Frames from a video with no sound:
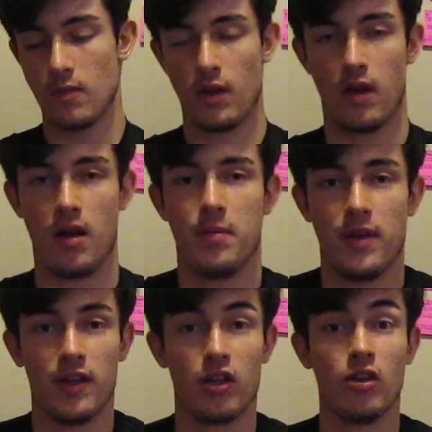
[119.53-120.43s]
and
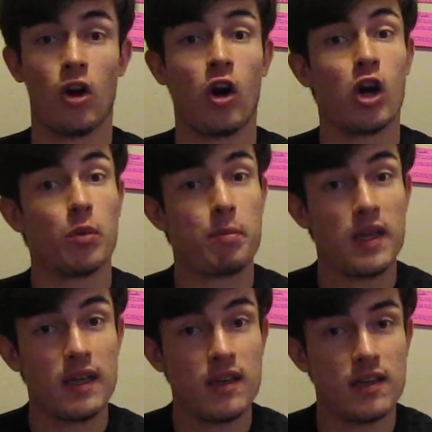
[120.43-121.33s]
then
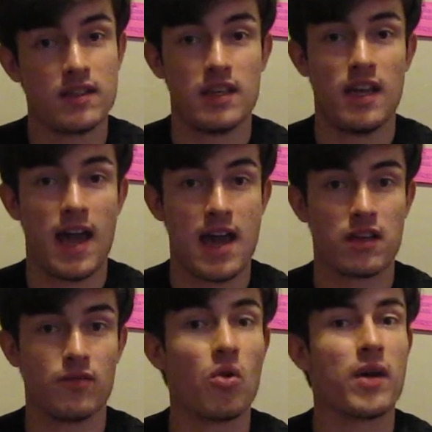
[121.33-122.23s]
herping is the act
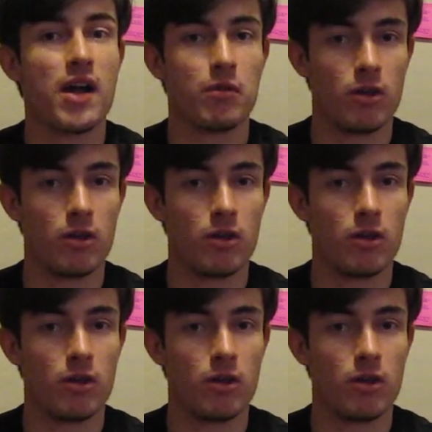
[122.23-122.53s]
of going out and